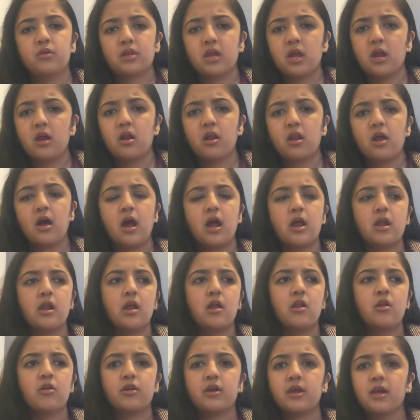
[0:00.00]
Caroline
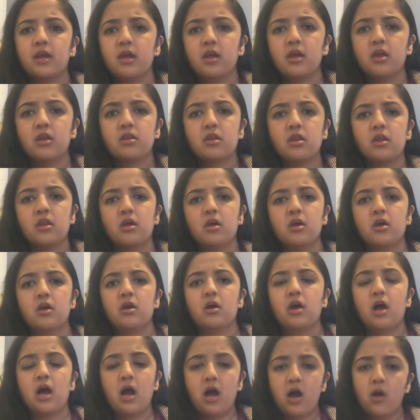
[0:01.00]
and her kids, and
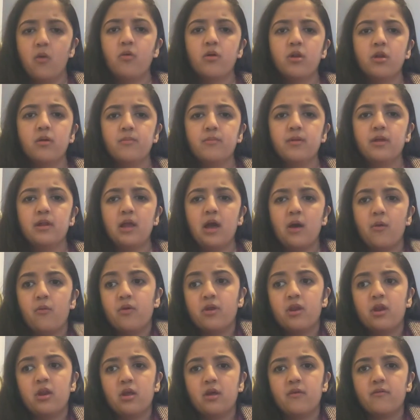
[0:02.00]
I want to be, I
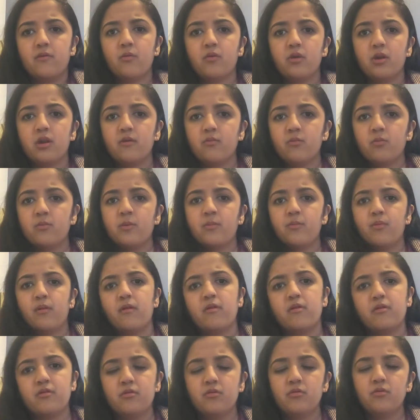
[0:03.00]
want to live. I want to live with my
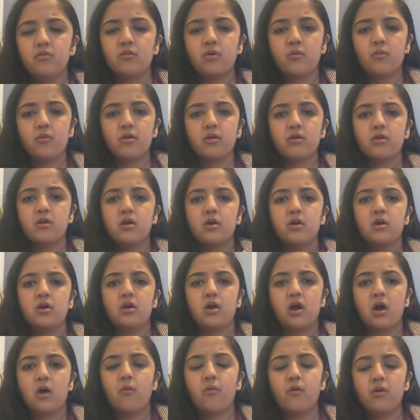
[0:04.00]
brother too. I
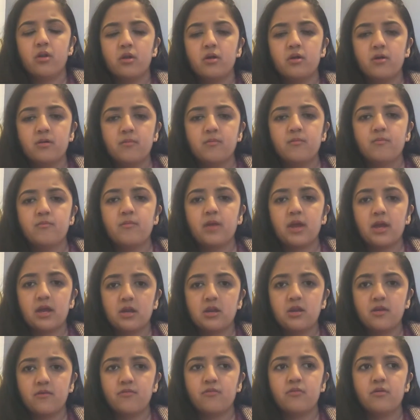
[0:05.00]
want to make a
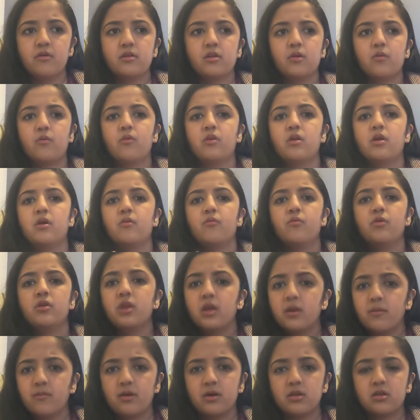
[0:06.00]
difference. I want to
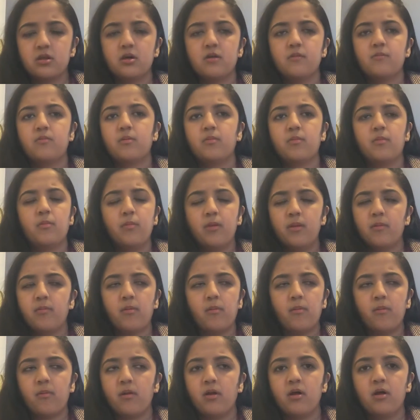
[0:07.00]
redeem myself. Blah blah blah blah
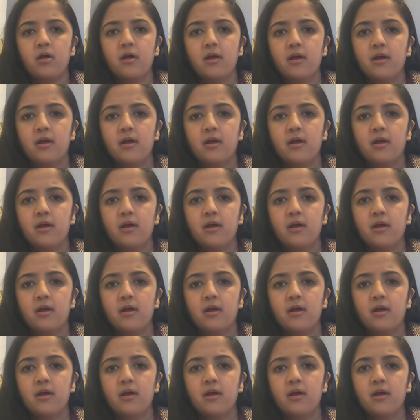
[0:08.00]
blah.